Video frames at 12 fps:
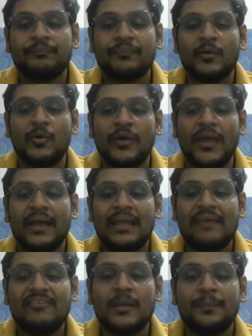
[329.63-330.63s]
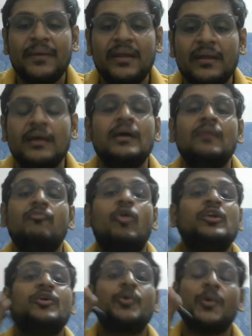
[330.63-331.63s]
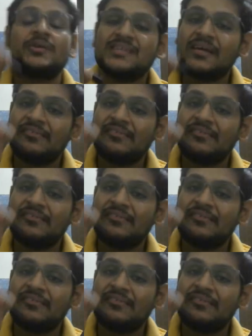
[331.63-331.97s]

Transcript: Okay, again, I will repeat. Whatever questions I